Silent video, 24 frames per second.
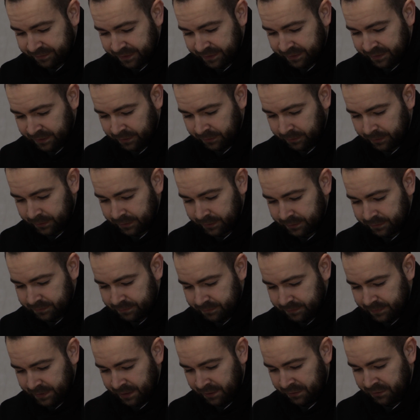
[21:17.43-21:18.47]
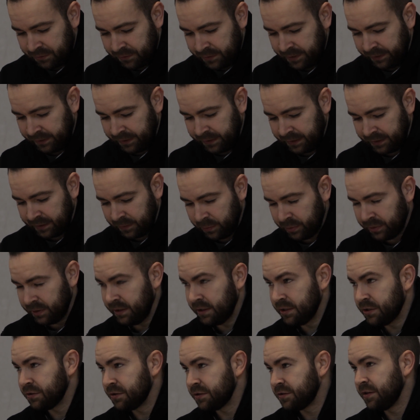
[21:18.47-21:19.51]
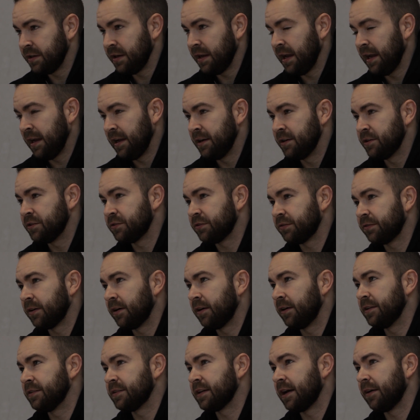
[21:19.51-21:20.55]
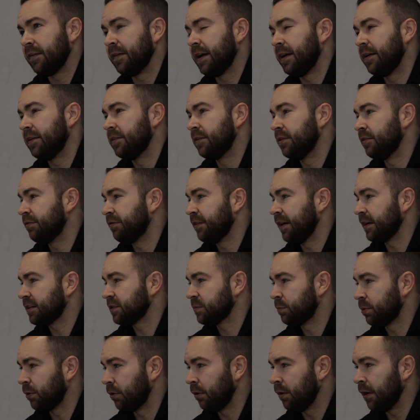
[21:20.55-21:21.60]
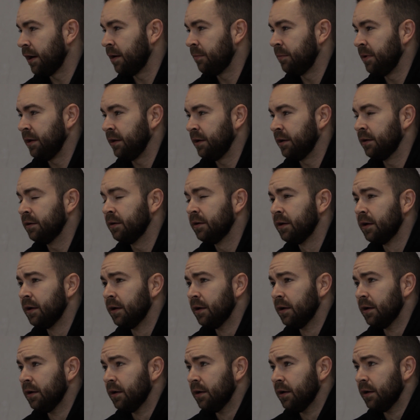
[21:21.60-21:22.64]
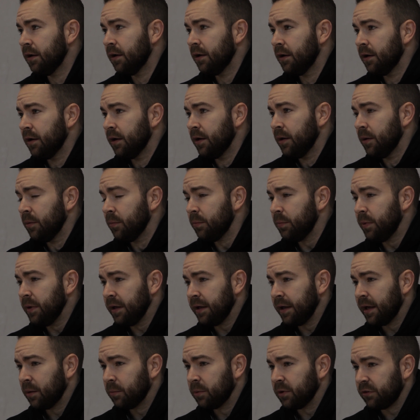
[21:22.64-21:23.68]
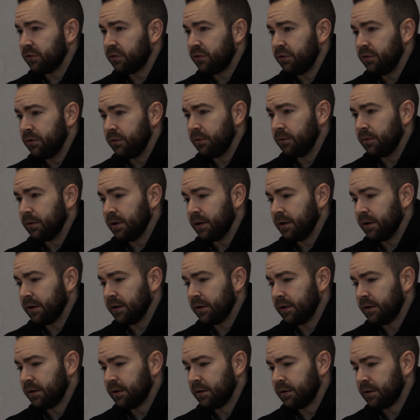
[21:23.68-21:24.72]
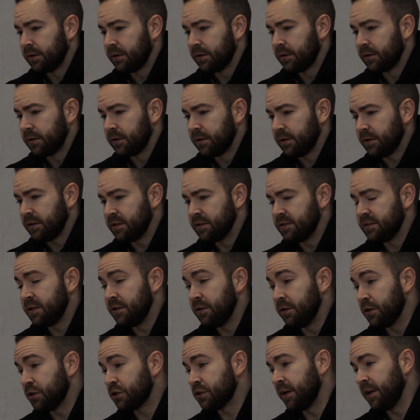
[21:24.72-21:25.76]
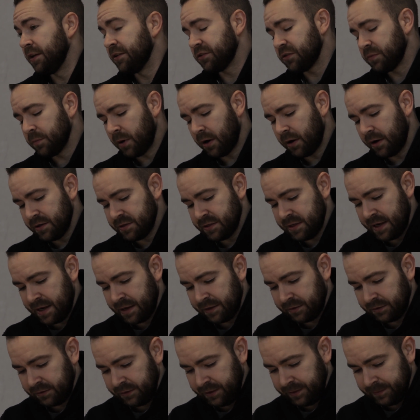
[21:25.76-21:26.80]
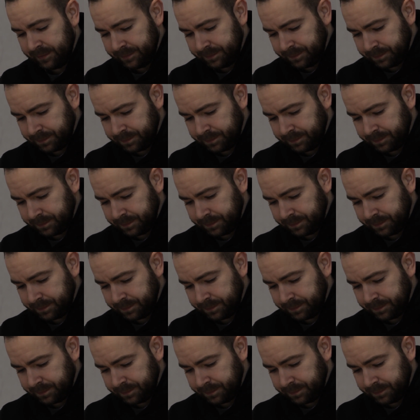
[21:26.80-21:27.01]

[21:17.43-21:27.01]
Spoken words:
I think we're entering like a pretty interesting age as far as how that affects programming and being able to continue to train smart as an athlete.